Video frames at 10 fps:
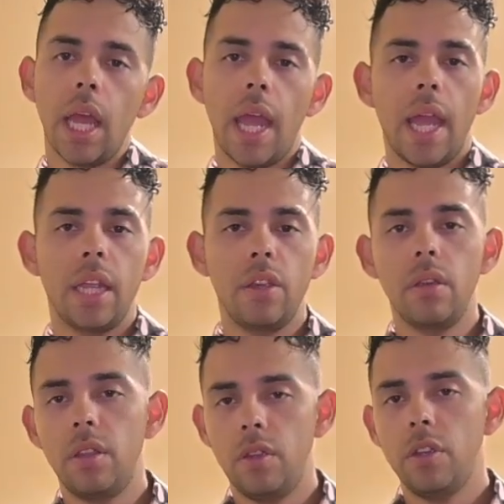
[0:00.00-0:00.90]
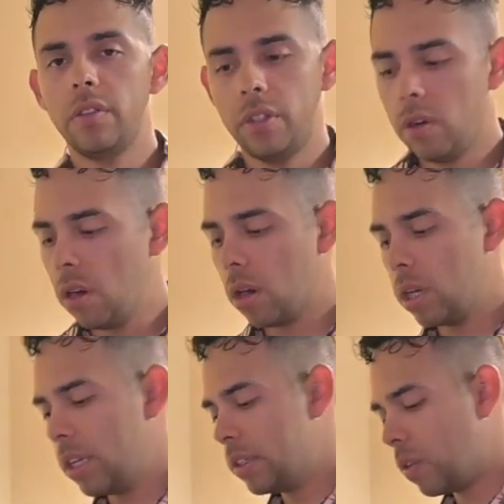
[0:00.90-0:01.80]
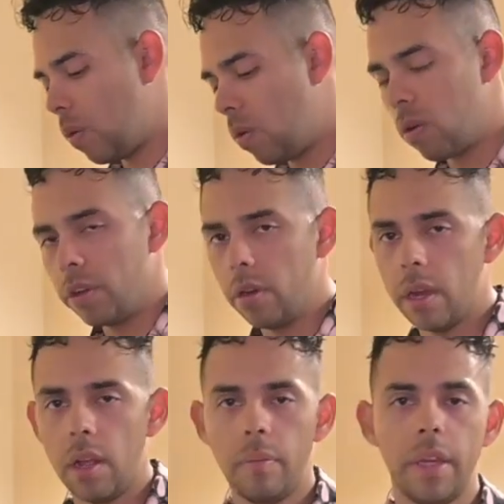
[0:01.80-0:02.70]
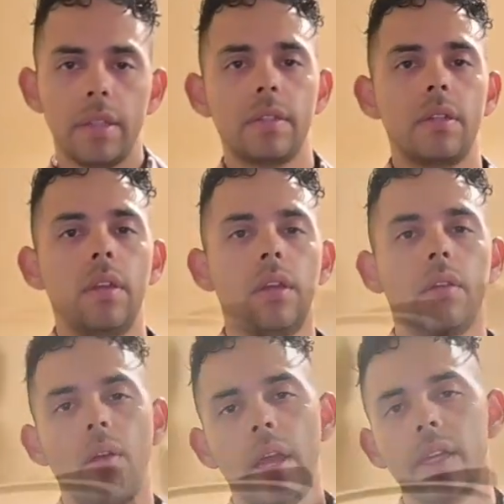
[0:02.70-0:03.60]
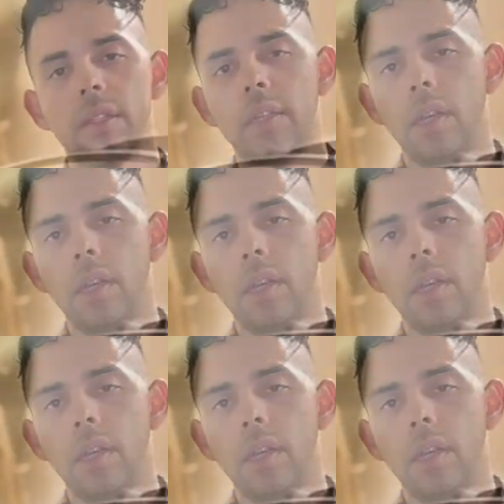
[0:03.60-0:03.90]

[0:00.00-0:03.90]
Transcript: and you're either using your harness or your helmet right?